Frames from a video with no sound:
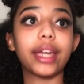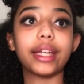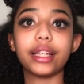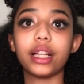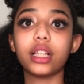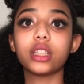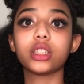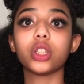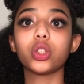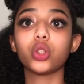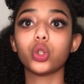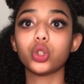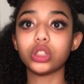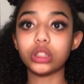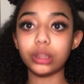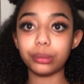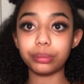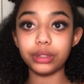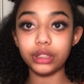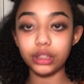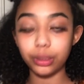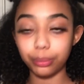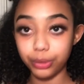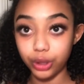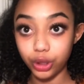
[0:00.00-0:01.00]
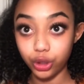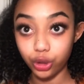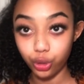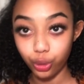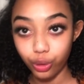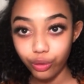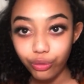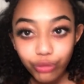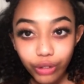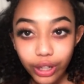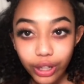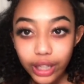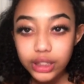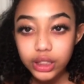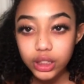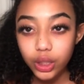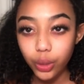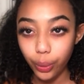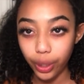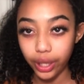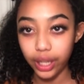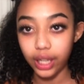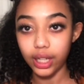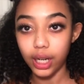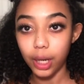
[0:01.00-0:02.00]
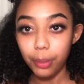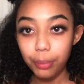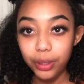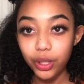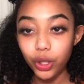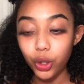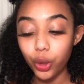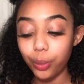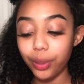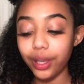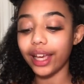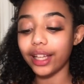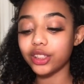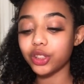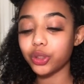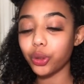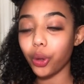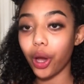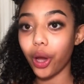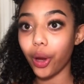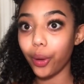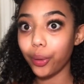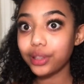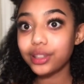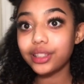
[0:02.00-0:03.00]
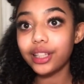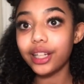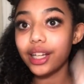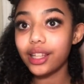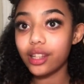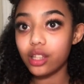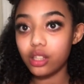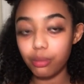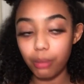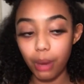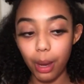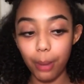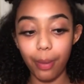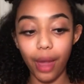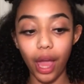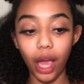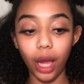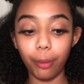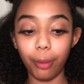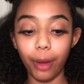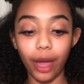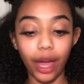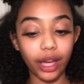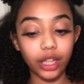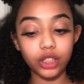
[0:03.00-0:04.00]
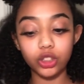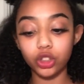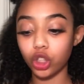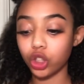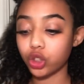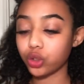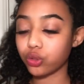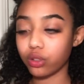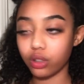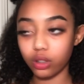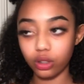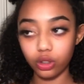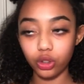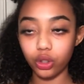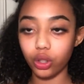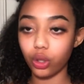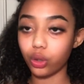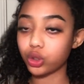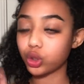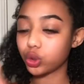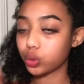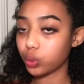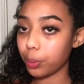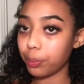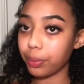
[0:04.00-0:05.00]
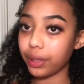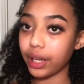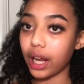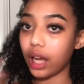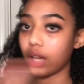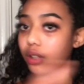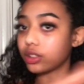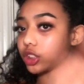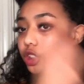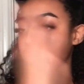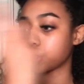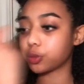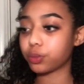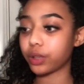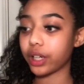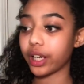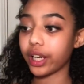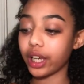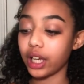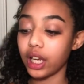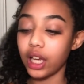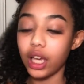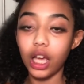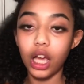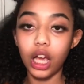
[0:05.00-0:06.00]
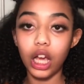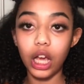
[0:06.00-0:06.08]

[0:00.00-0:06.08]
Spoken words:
It needs a little something to refresh it, wake it up a little bit. And so I always carry this in my backpack just for, you know, to whip it out and just spray.